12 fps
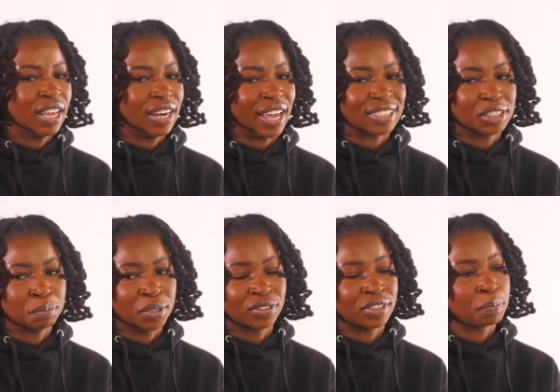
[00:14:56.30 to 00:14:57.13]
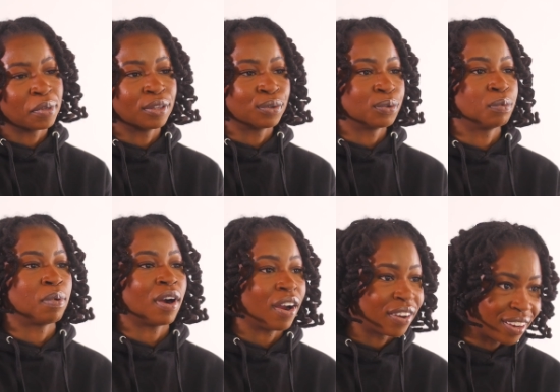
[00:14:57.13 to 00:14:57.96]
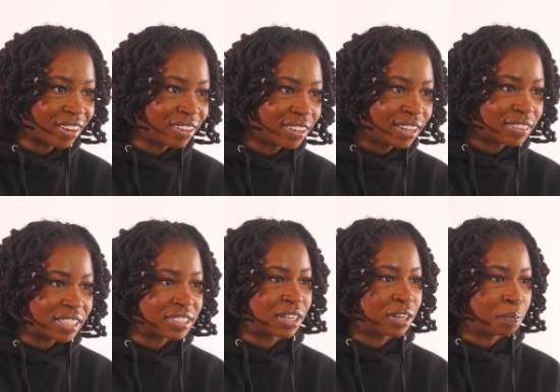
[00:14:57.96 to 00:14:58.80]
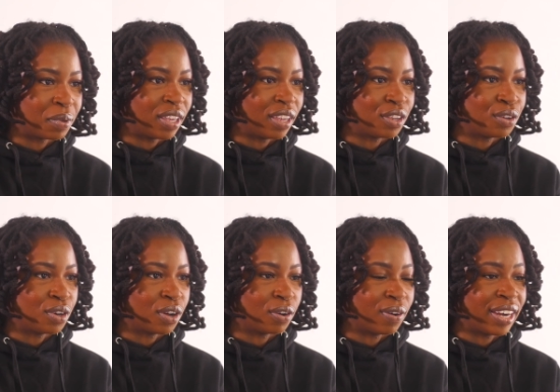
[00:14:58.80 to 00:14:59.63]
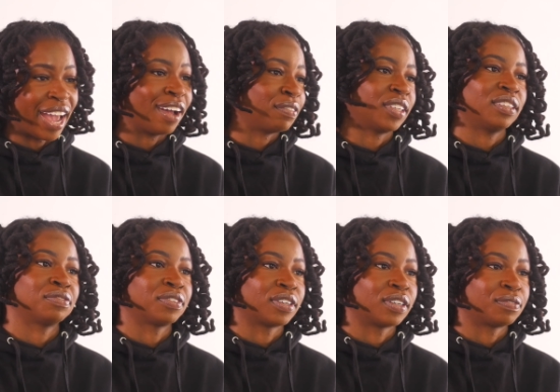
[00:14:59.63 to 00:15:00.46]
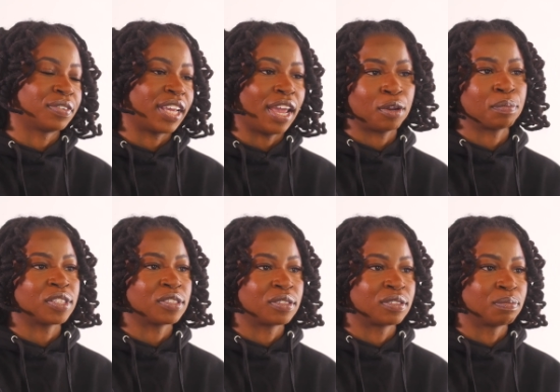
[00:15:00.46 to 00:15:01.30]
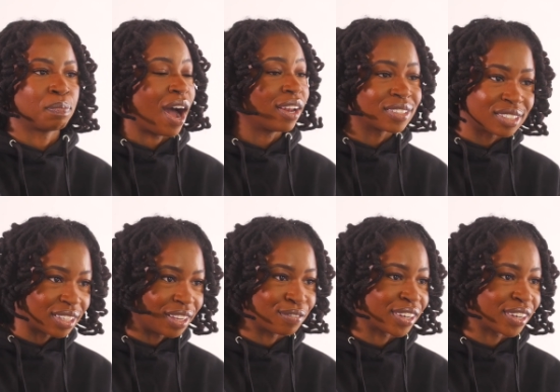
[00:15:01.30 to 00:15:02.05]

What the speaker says: and actually building a political party that's going to be, an advocate for cannabis policy and